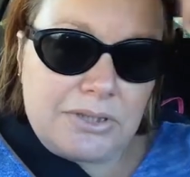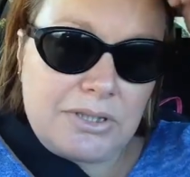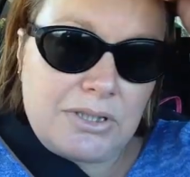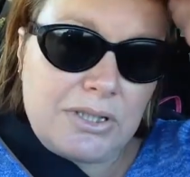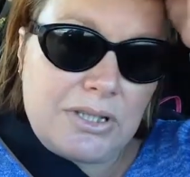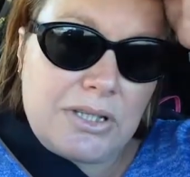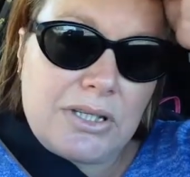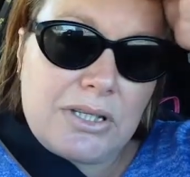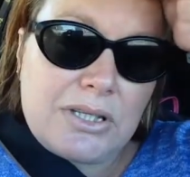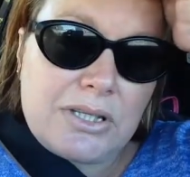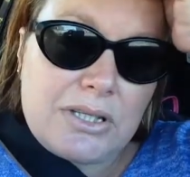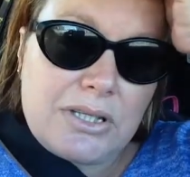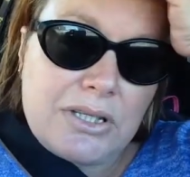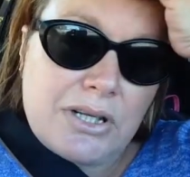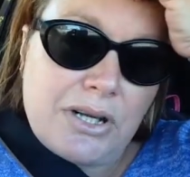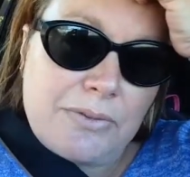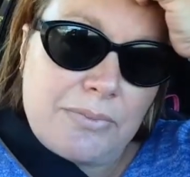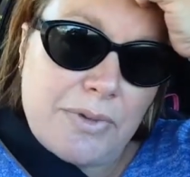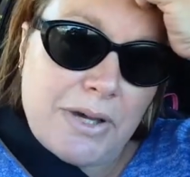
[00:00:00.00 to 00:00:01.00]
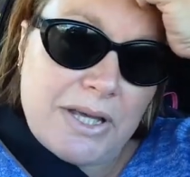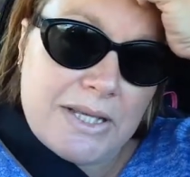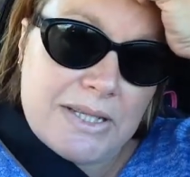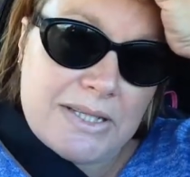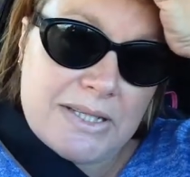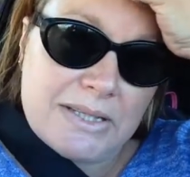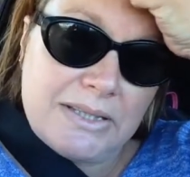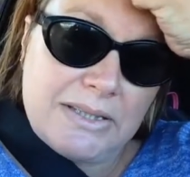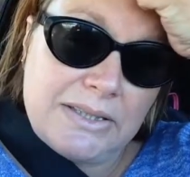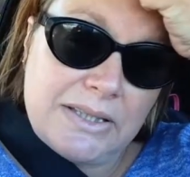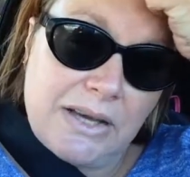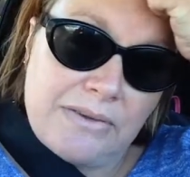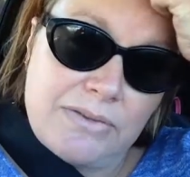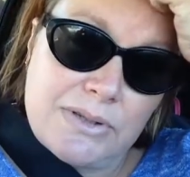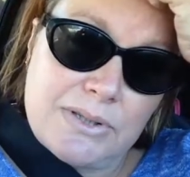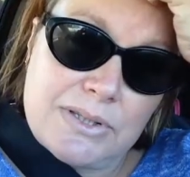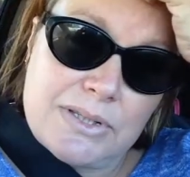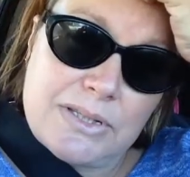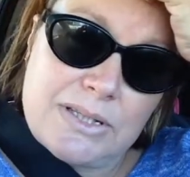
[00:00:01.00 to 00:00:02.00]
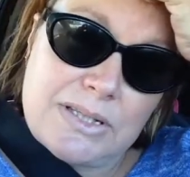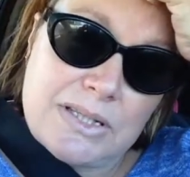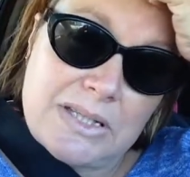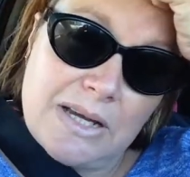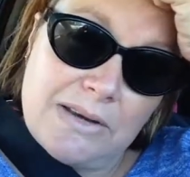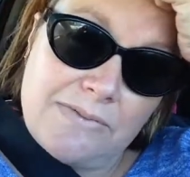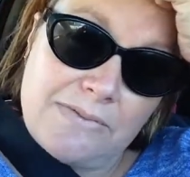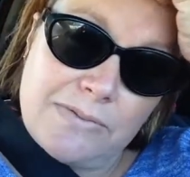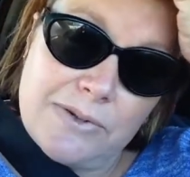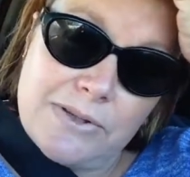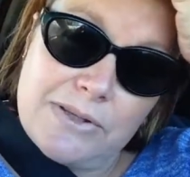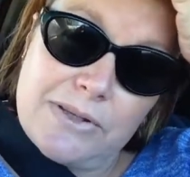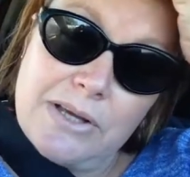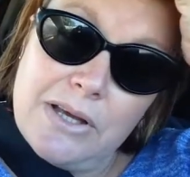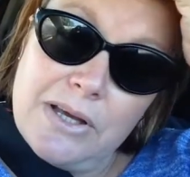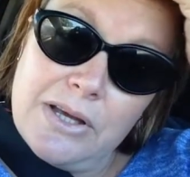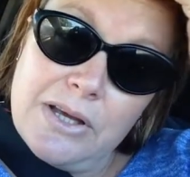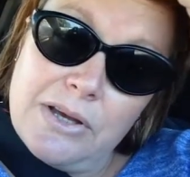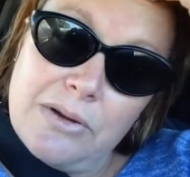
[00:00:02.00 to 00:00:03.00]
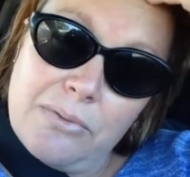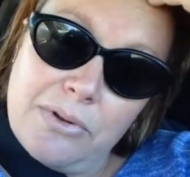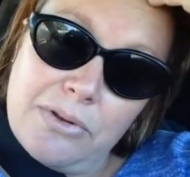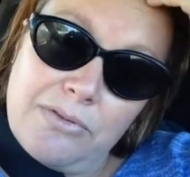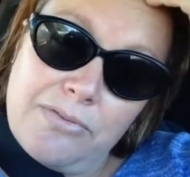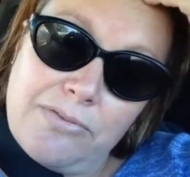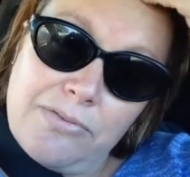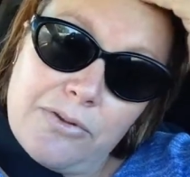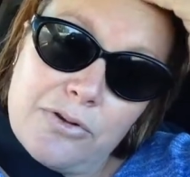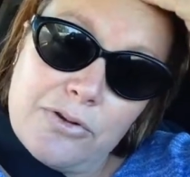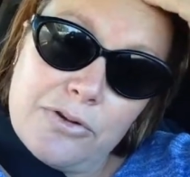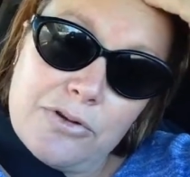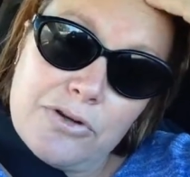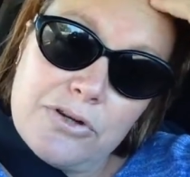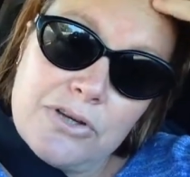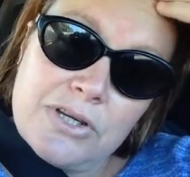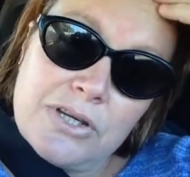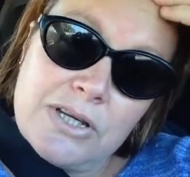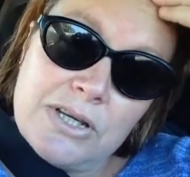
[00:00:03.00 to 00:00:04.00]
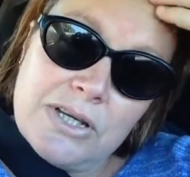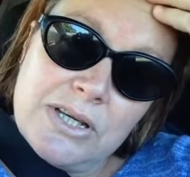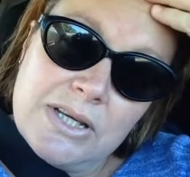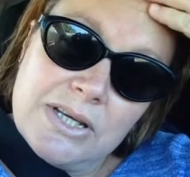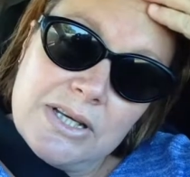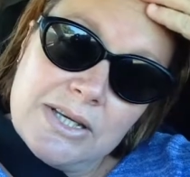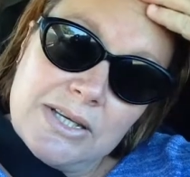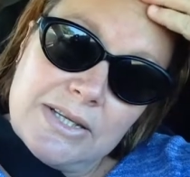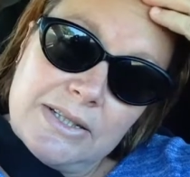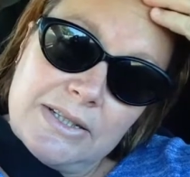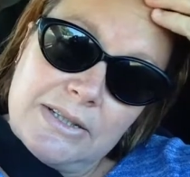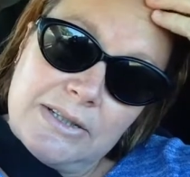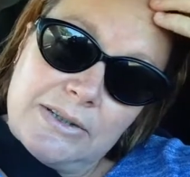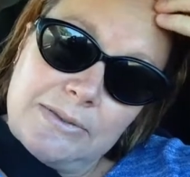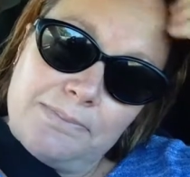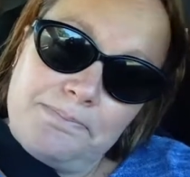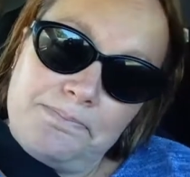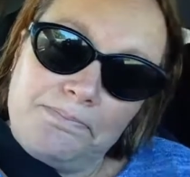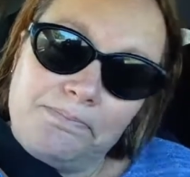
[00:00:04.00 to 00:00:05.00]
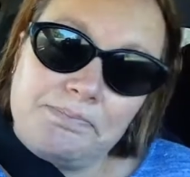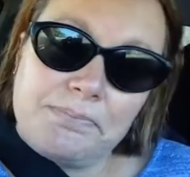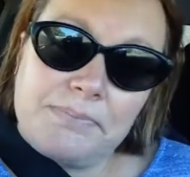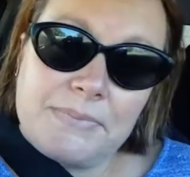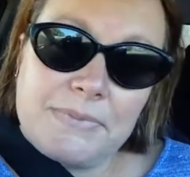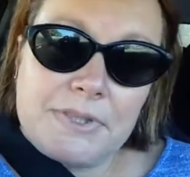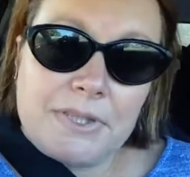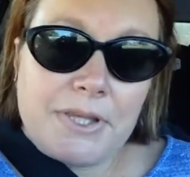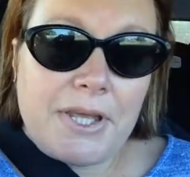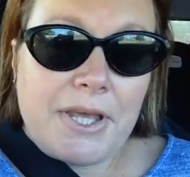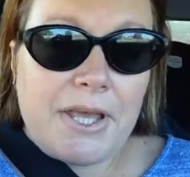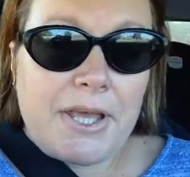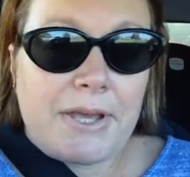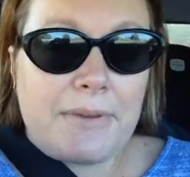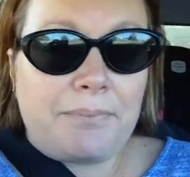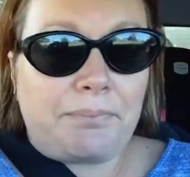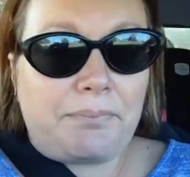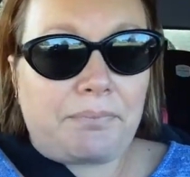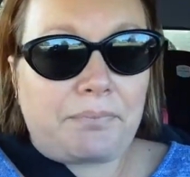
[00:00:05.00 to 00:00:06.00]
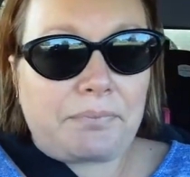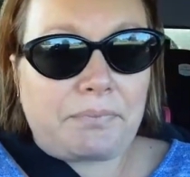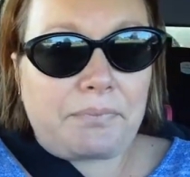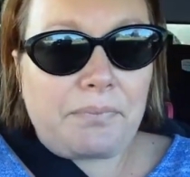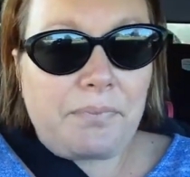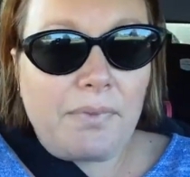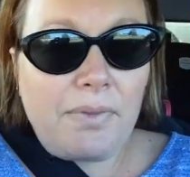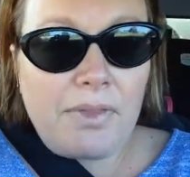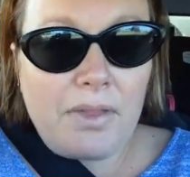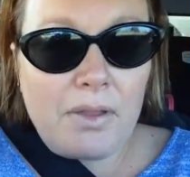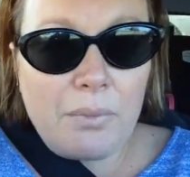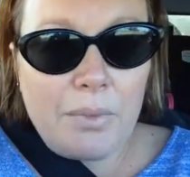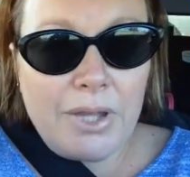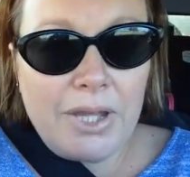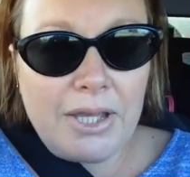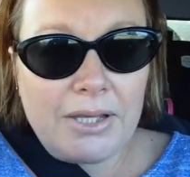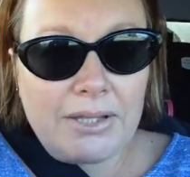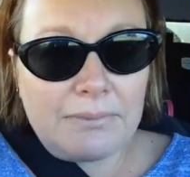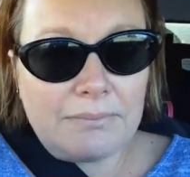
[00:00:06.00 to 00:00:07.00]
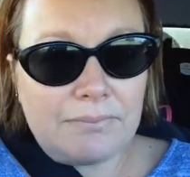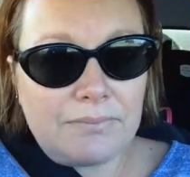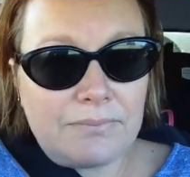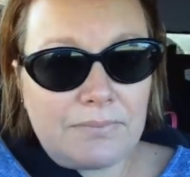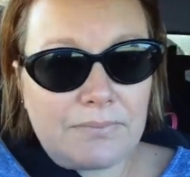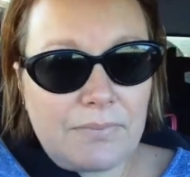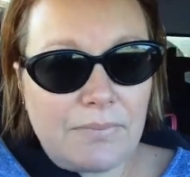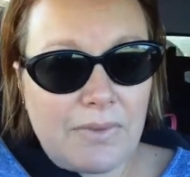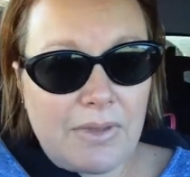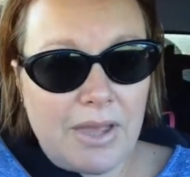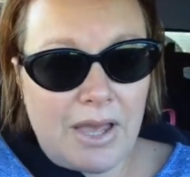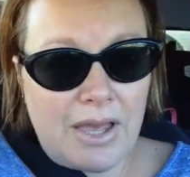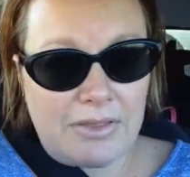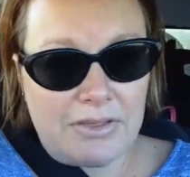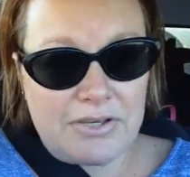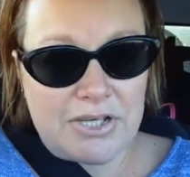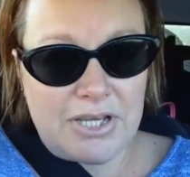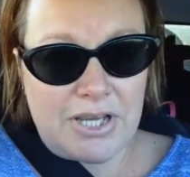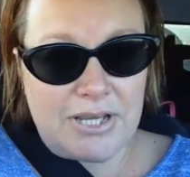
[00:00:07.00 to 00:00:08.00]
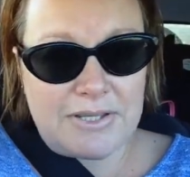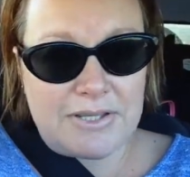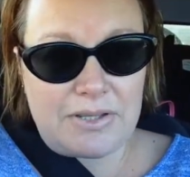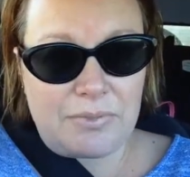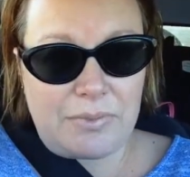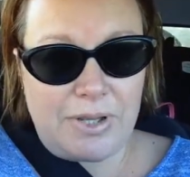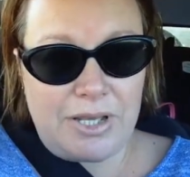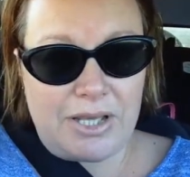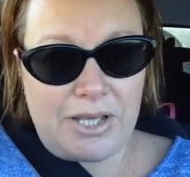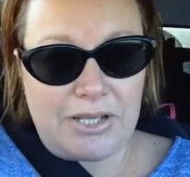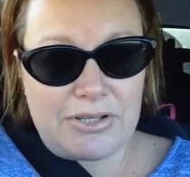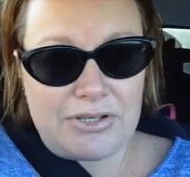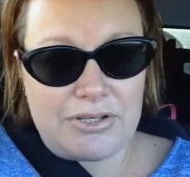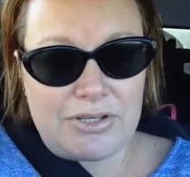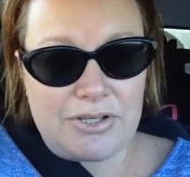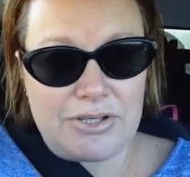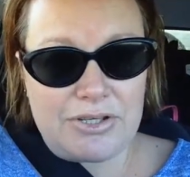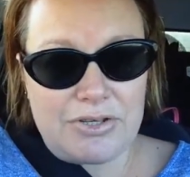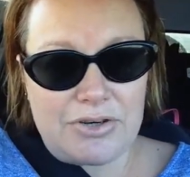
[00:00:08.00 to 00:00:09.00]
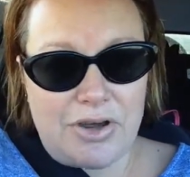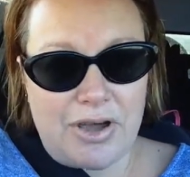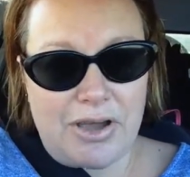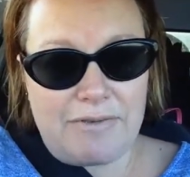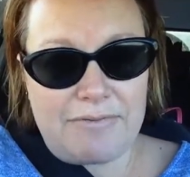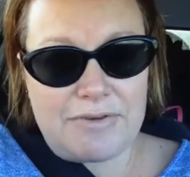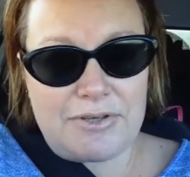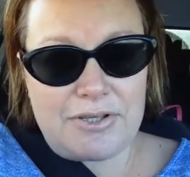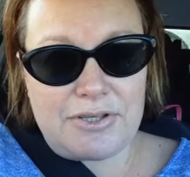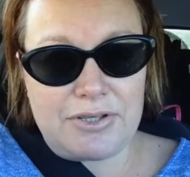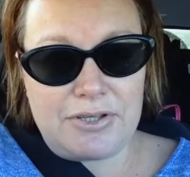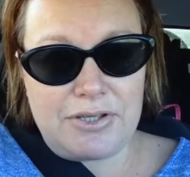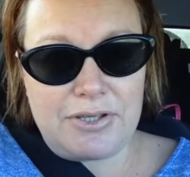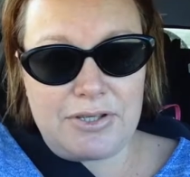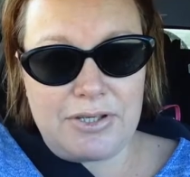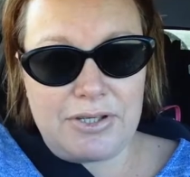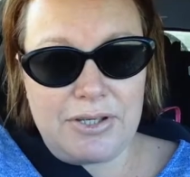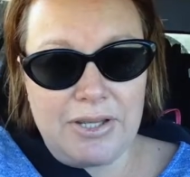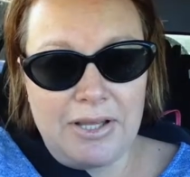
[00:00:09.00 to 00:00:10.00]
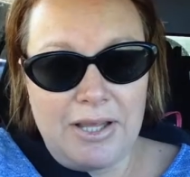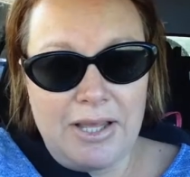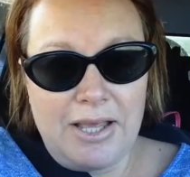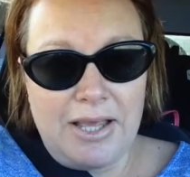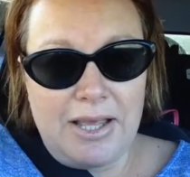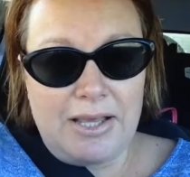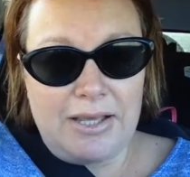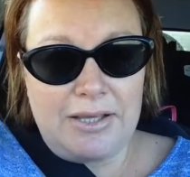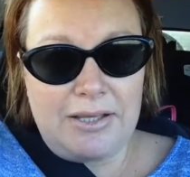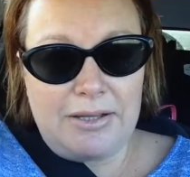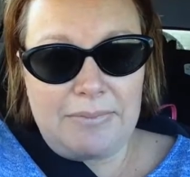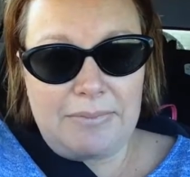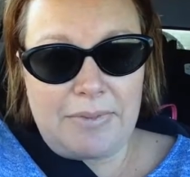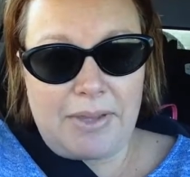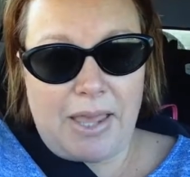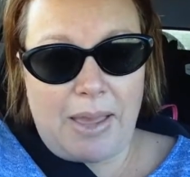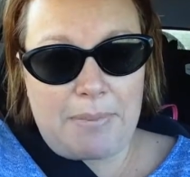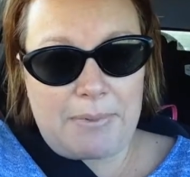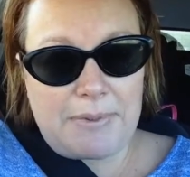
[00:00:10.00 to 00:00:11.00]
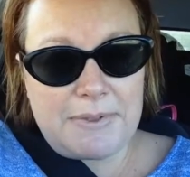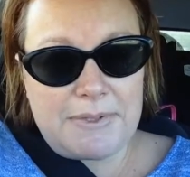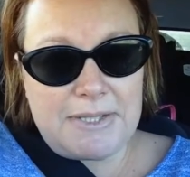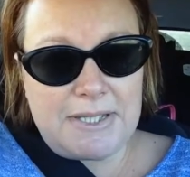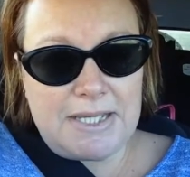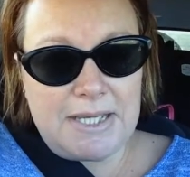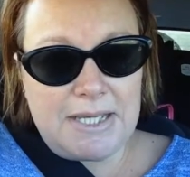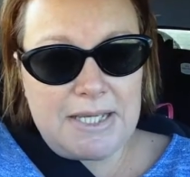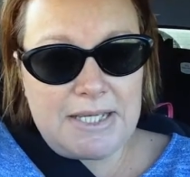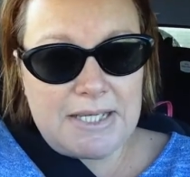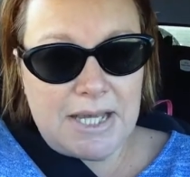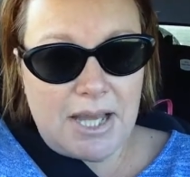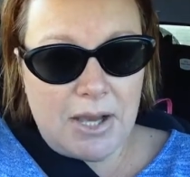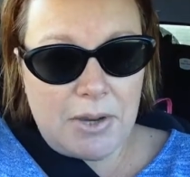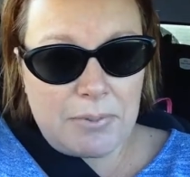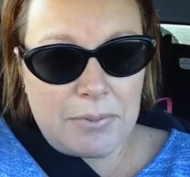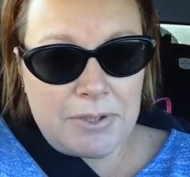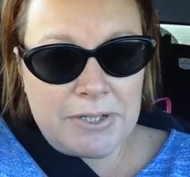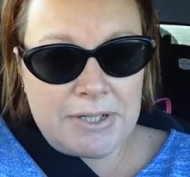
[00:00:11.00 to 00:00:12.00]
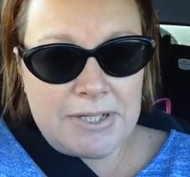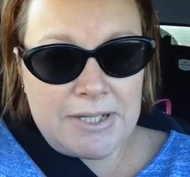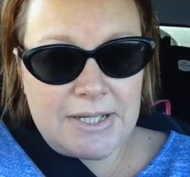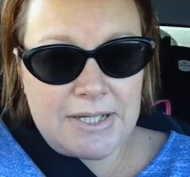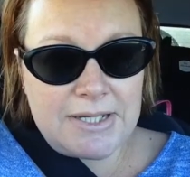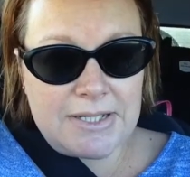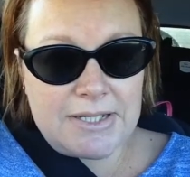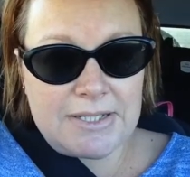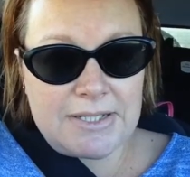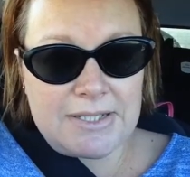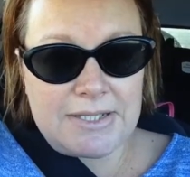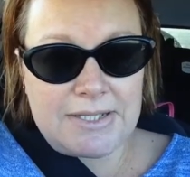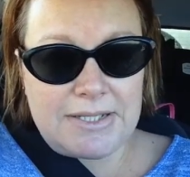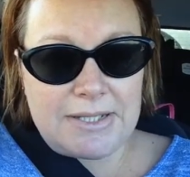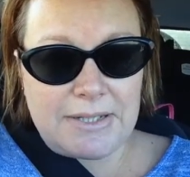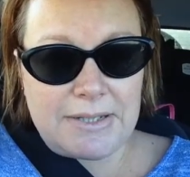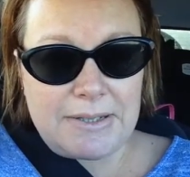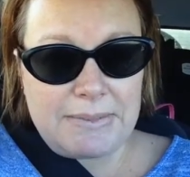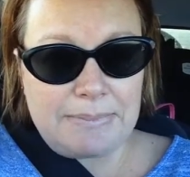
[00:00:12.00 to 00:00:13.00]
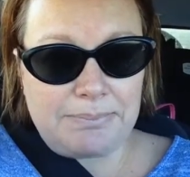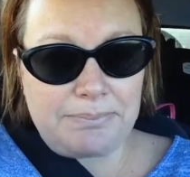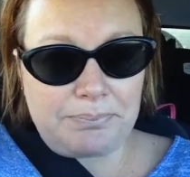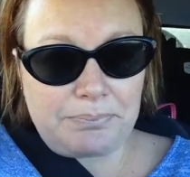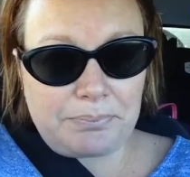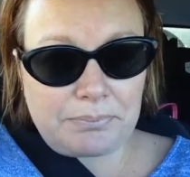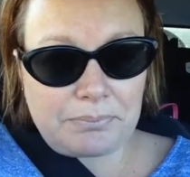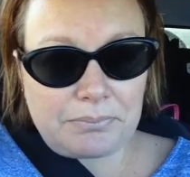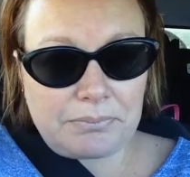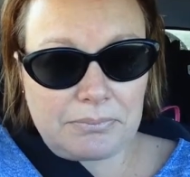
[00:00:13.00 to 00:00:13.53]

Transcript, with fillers: the you know my insulin levels and stuff with with food um, so yeah we um had the chance on the weekend to do the drive to um, the capital city Darwin and um,